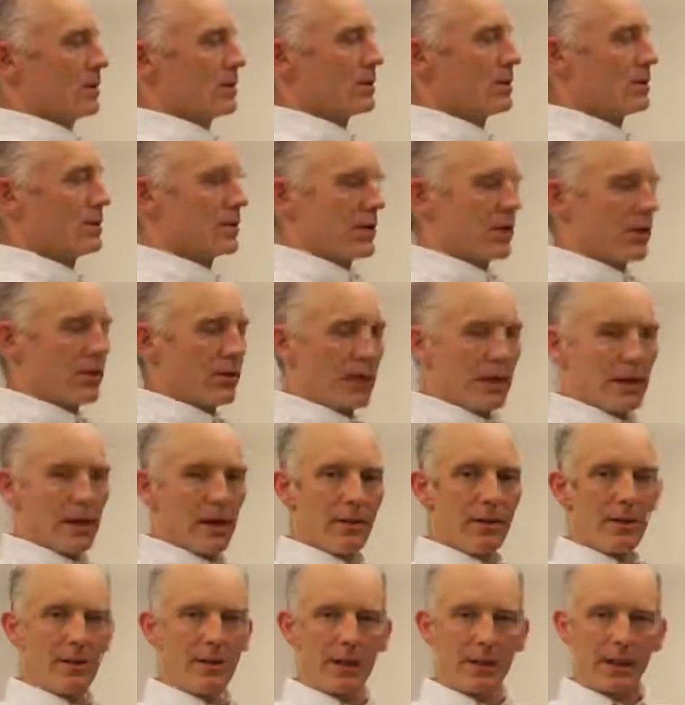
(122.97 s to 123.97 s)
So the
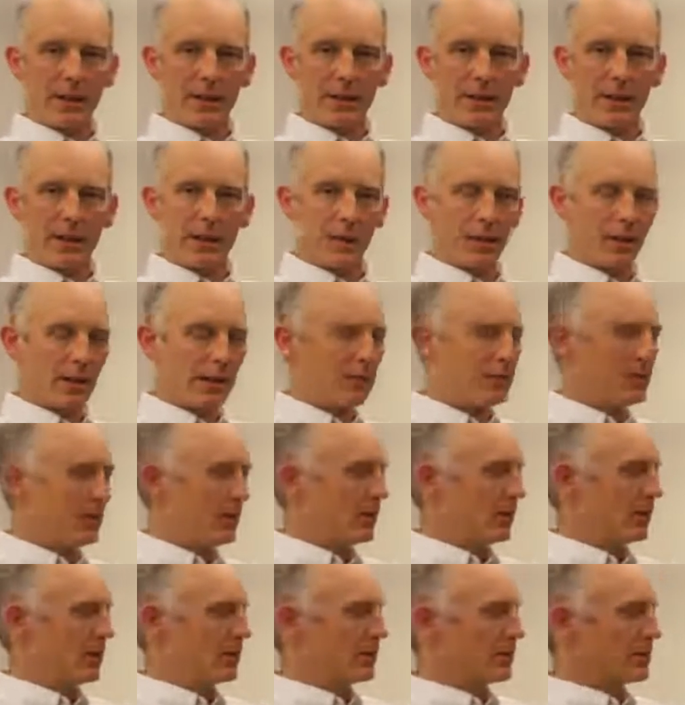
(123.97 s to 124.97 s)
other technique that can be
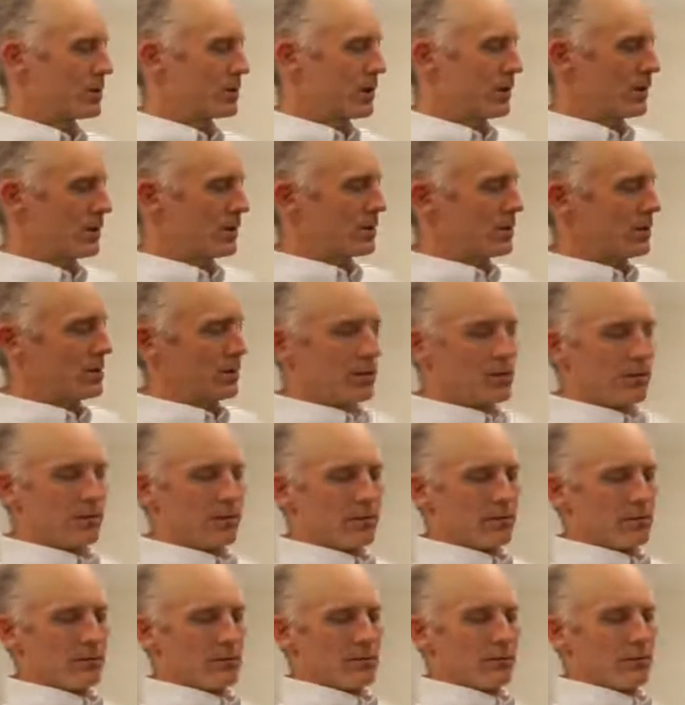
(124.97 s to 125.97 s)
used is
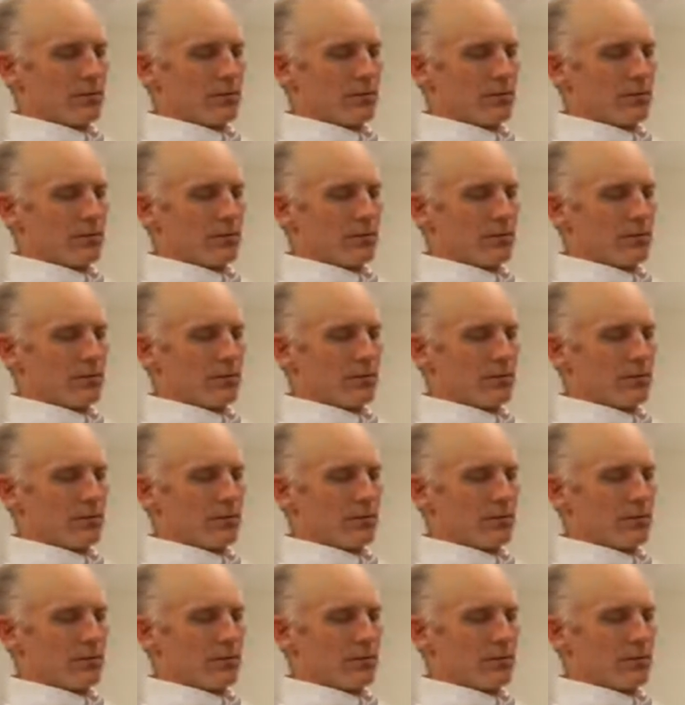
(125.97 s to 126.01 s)
to,